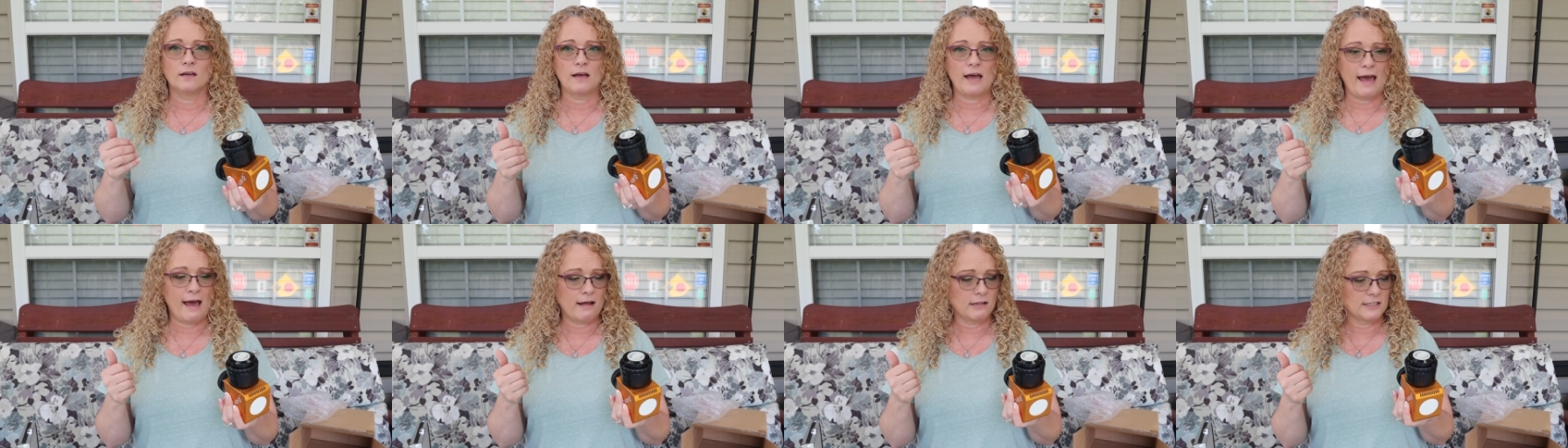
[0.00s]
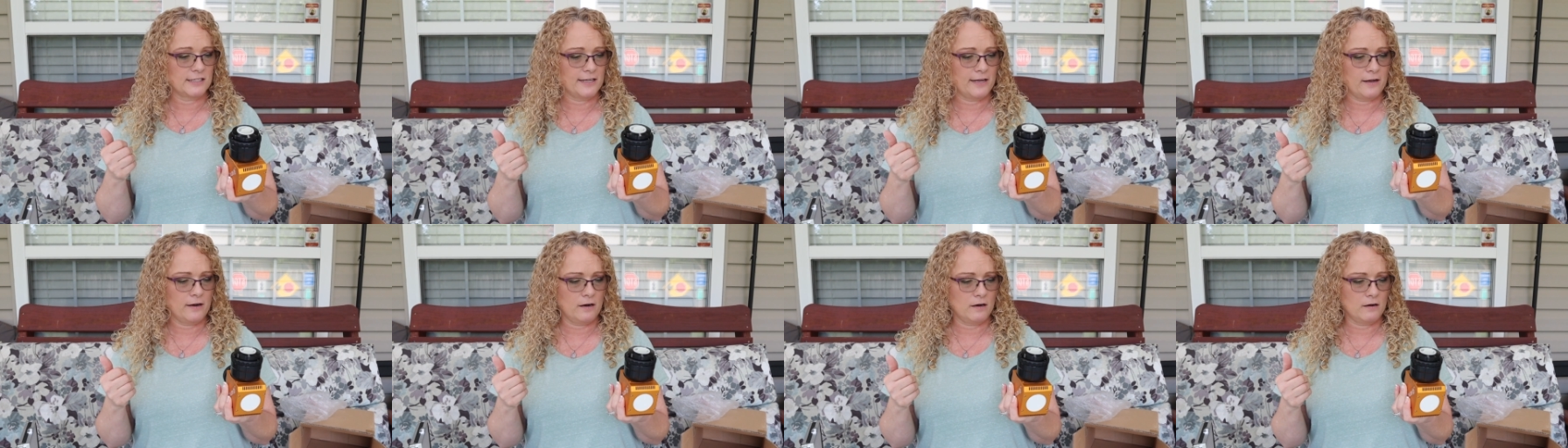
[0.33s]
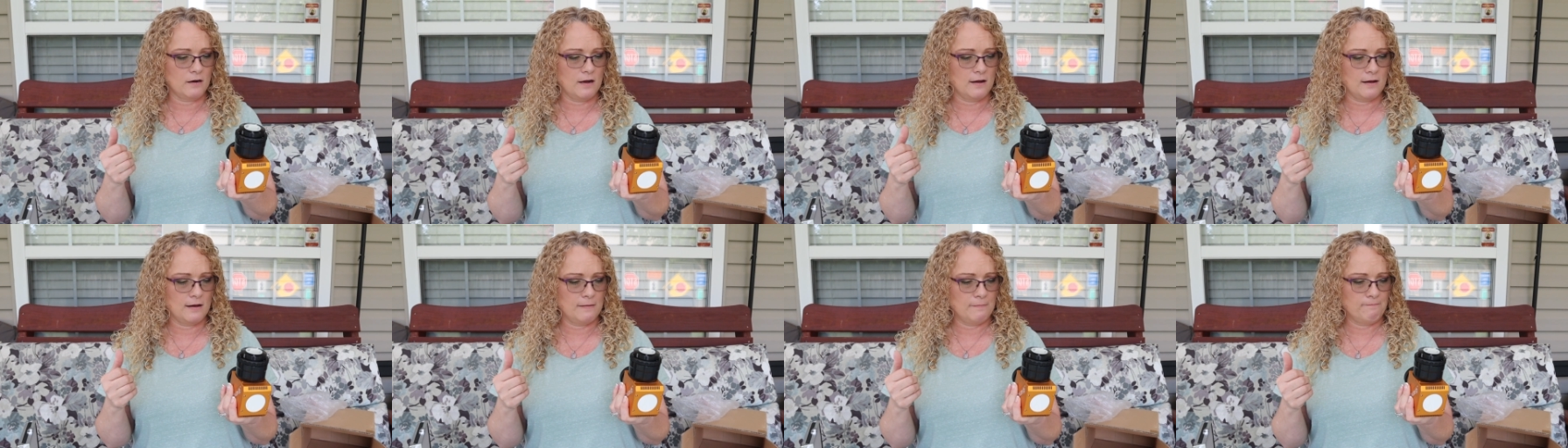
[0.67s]
Altair
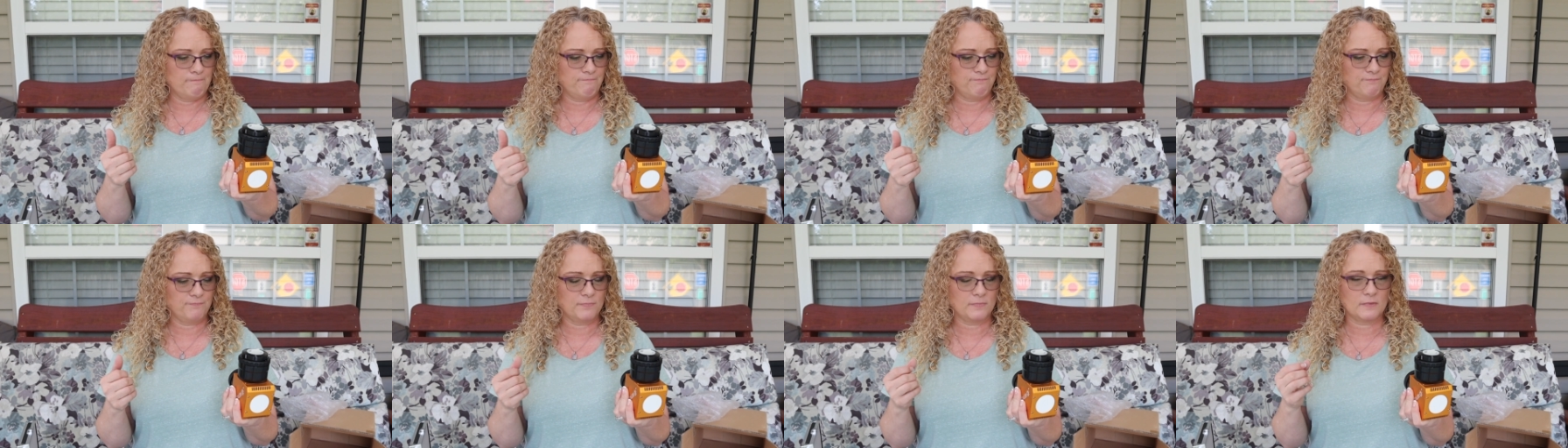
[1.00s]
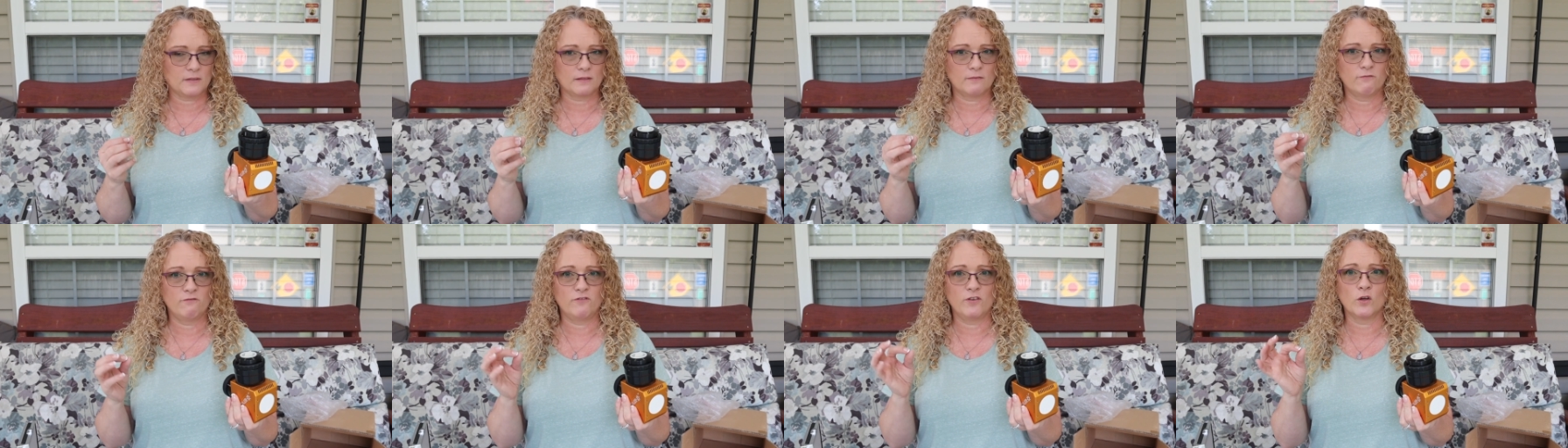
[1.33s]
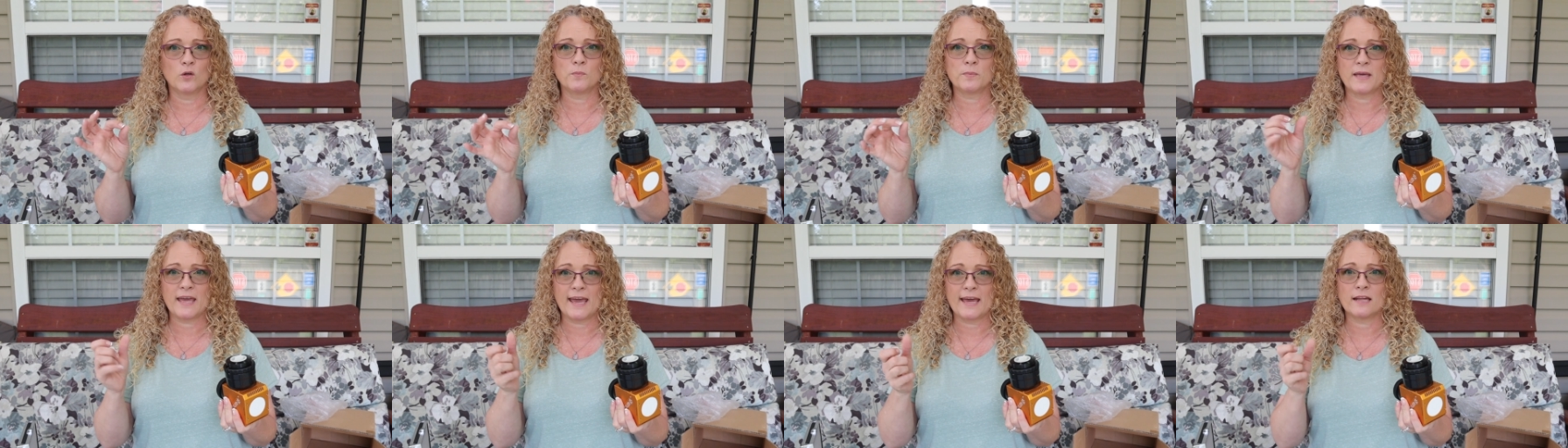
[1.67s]
um,
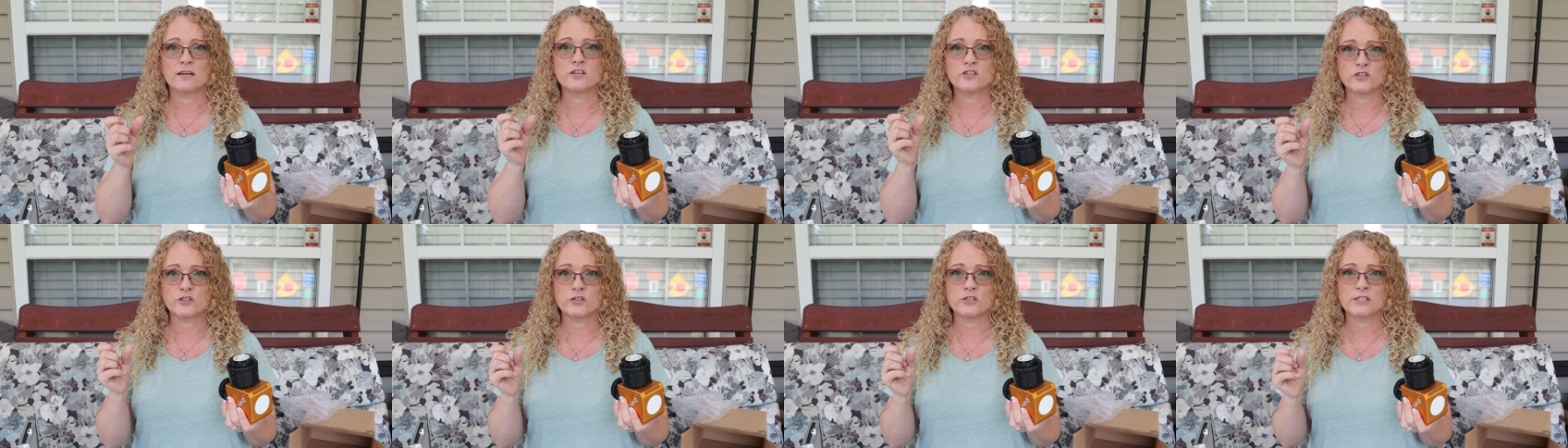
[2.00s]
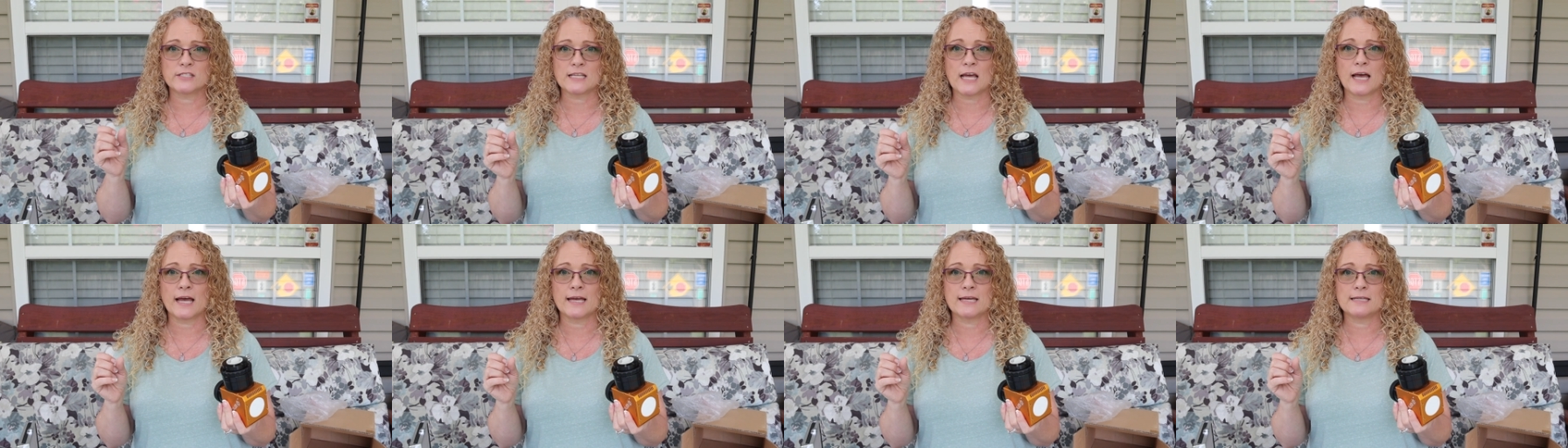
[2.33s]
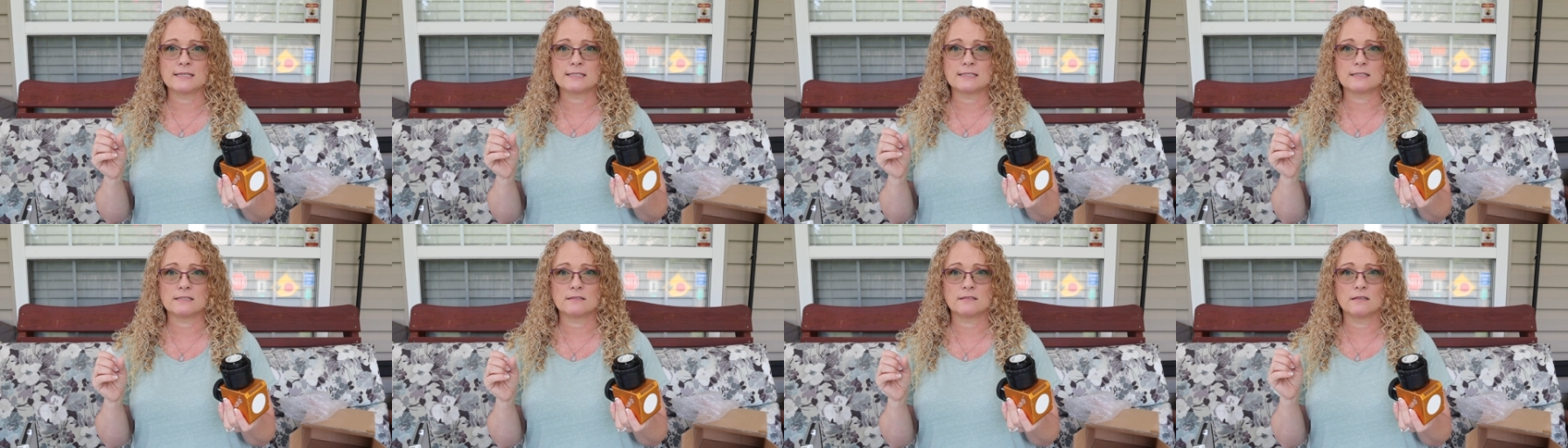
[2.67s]
film canister
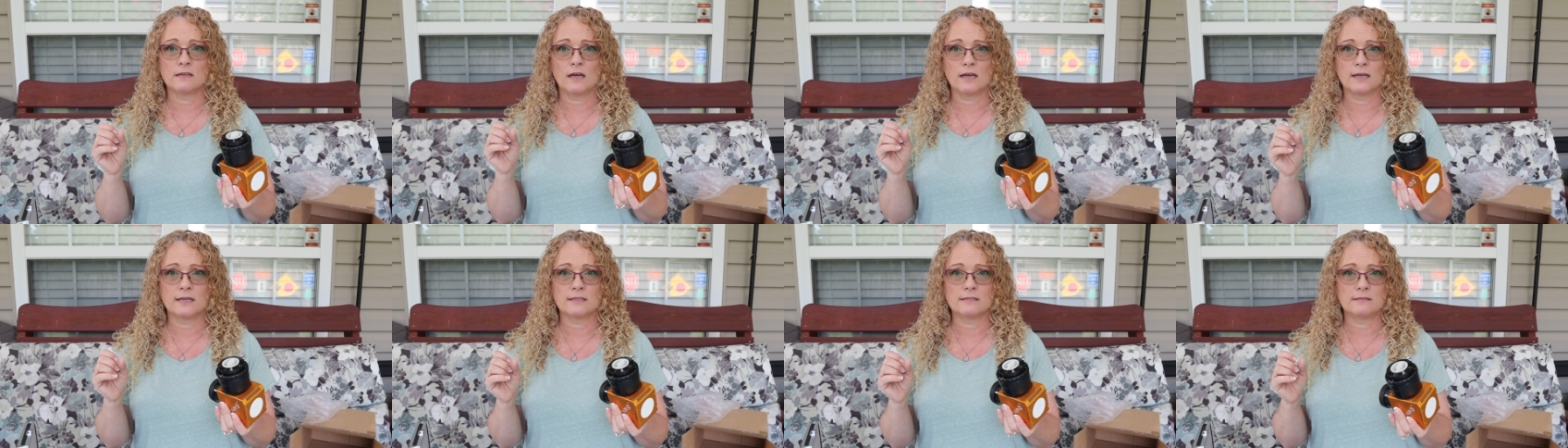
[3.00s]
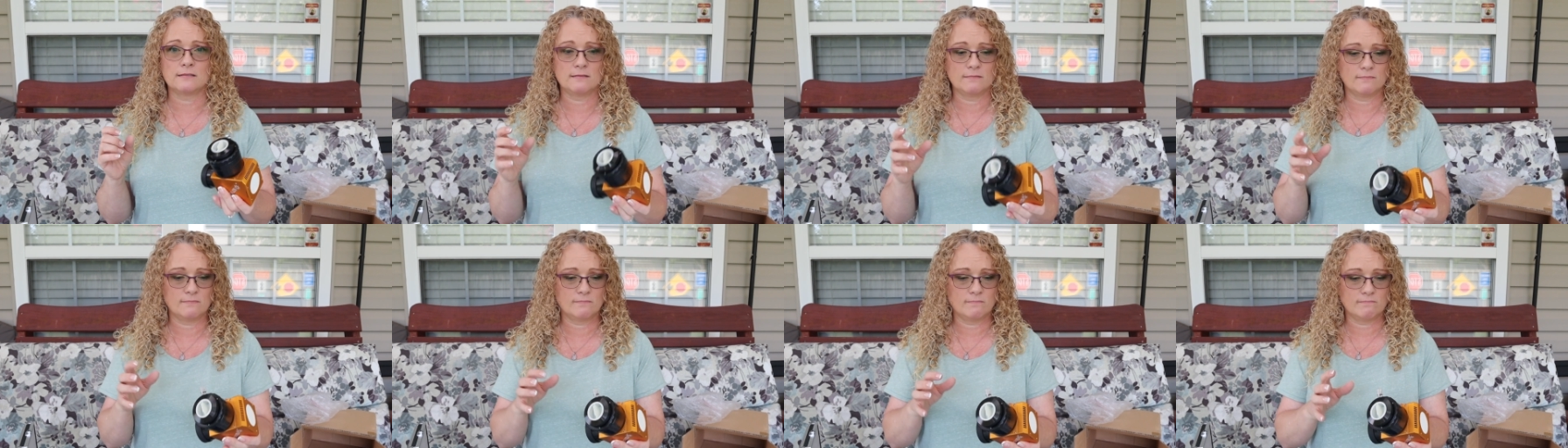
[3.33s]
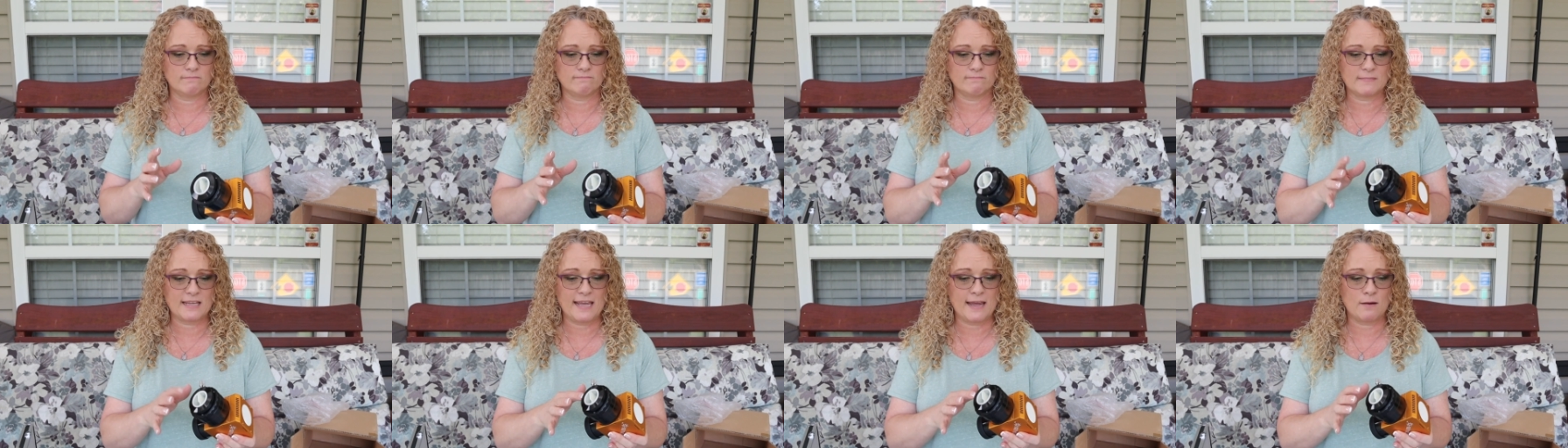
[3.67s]
size uh,
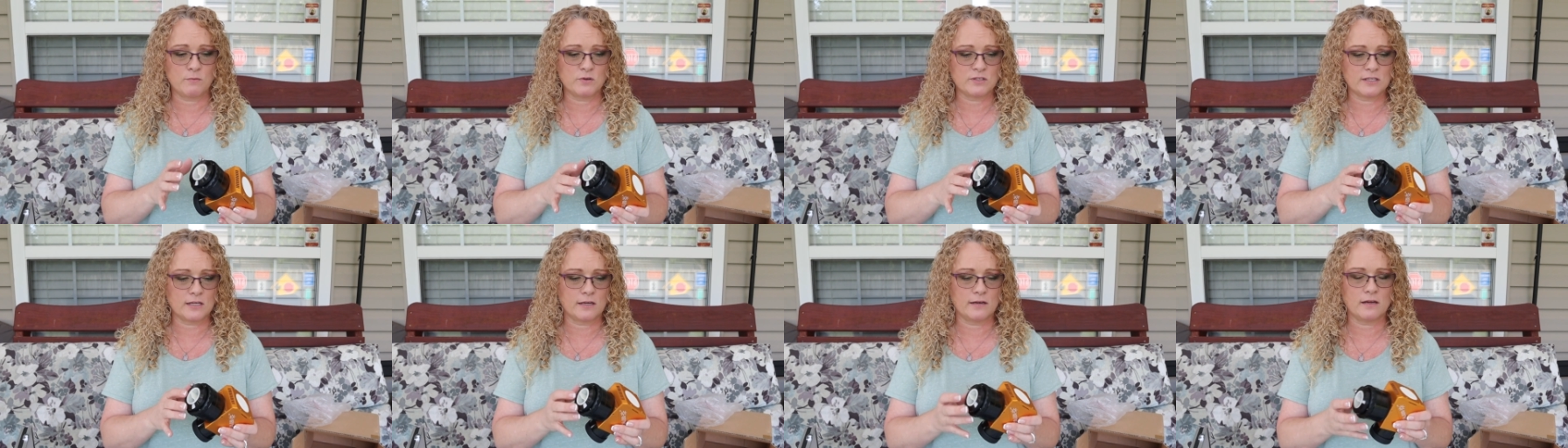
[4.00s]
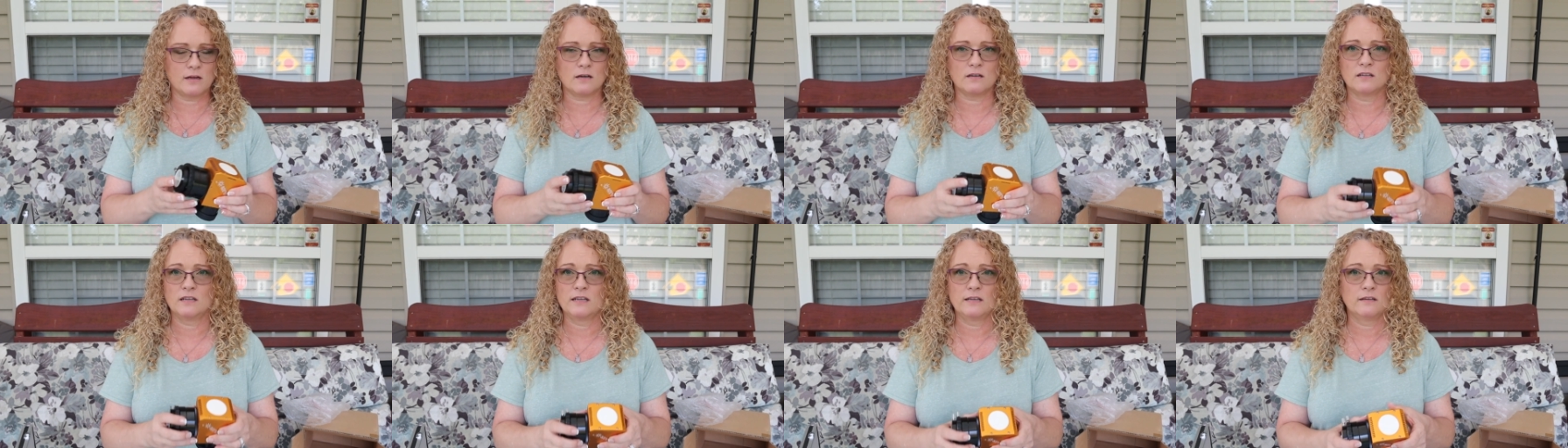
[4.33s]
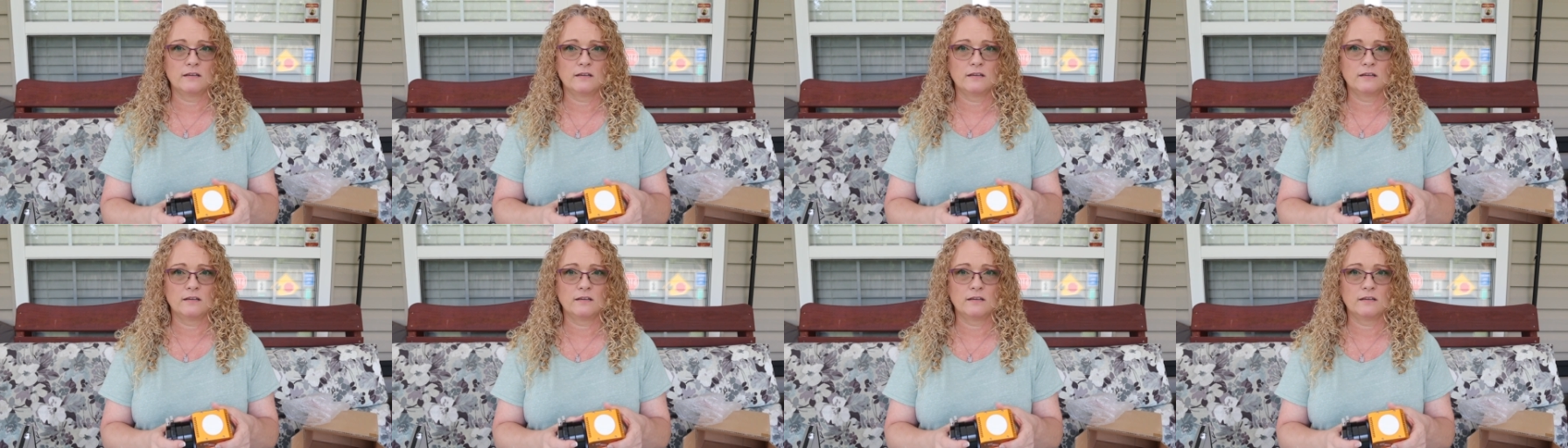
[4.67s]
cameras on here,